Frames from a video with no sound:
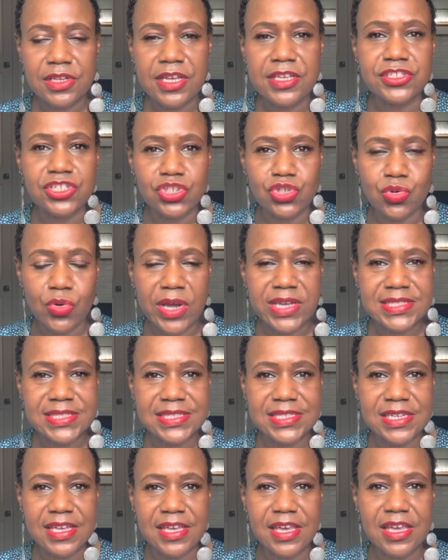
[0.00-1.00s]
is
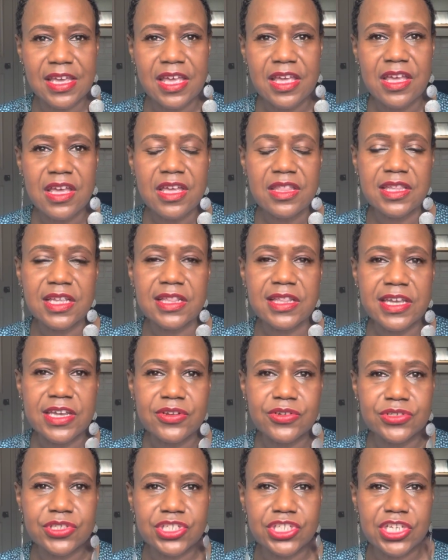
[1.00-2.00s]
trusting the
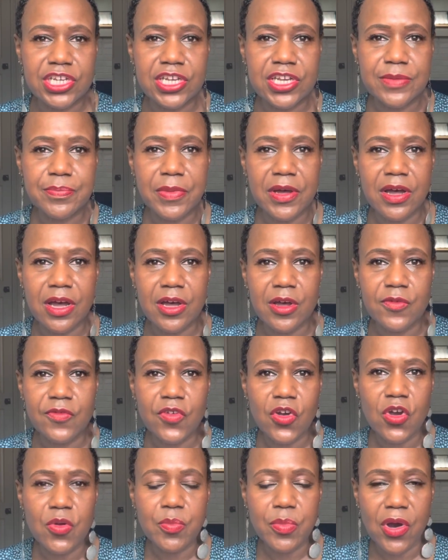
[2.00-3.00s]
leadership of
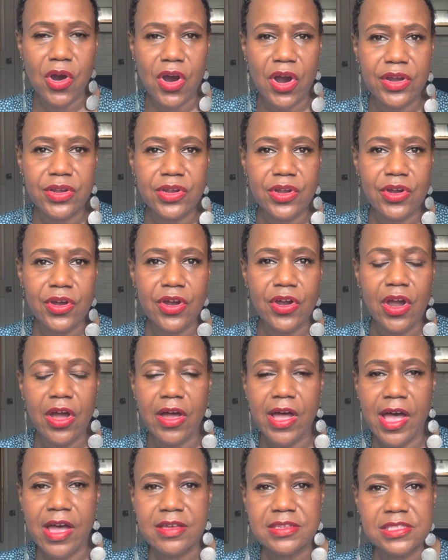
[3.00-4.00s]
her partner, her
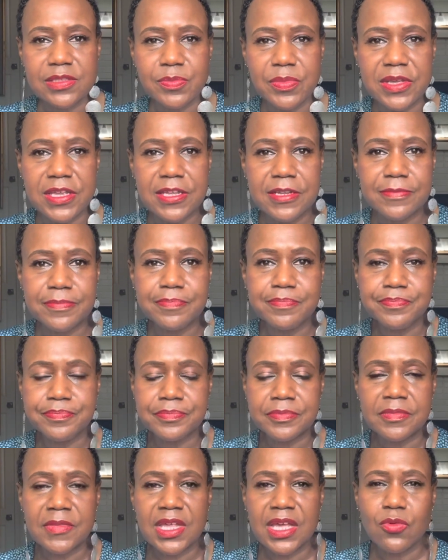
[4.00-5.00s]
husband.
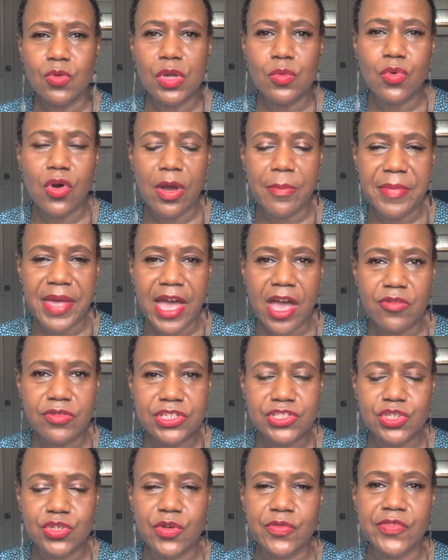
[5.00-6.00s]
We want
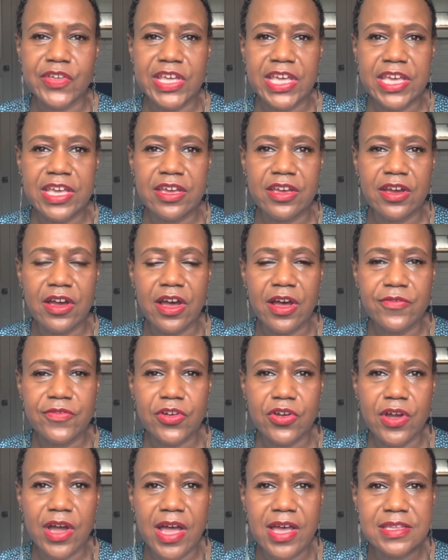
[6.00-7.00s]
marriage over here of
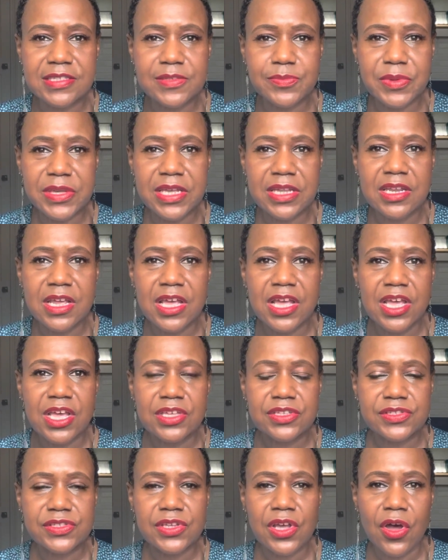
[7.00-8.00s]
her husband.
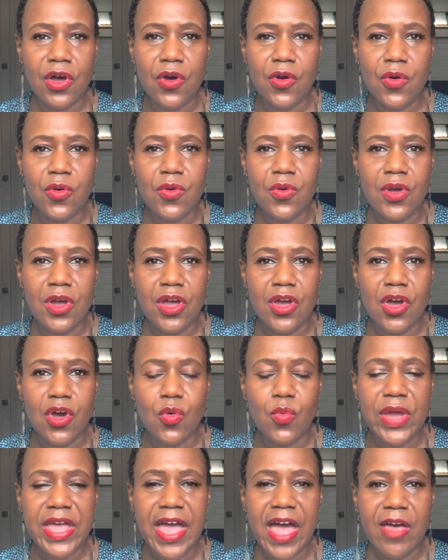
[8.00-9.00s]
So
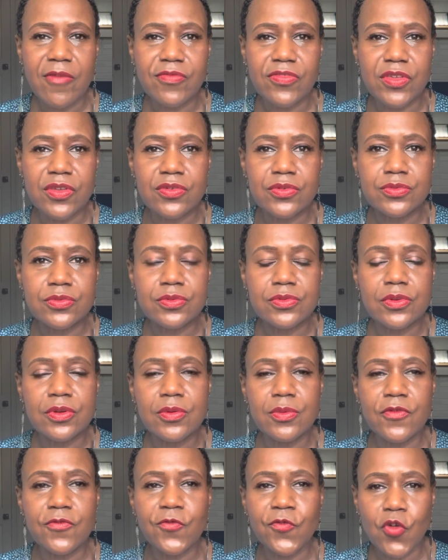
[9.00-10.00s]
we have to
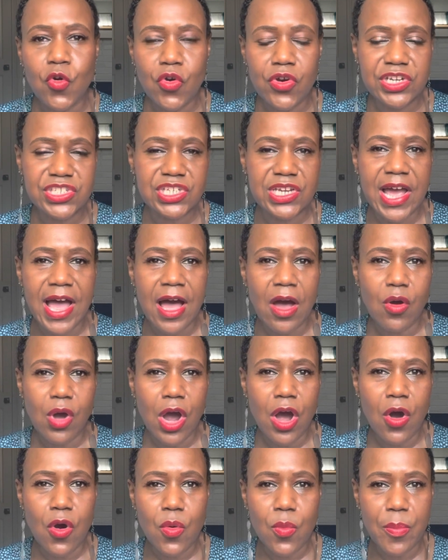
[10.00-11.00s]
forge our
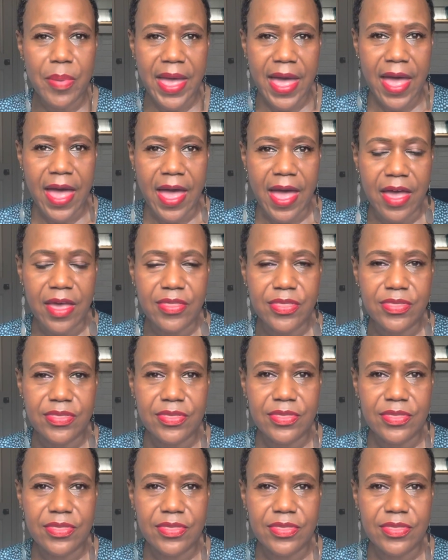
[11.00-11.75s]
own path.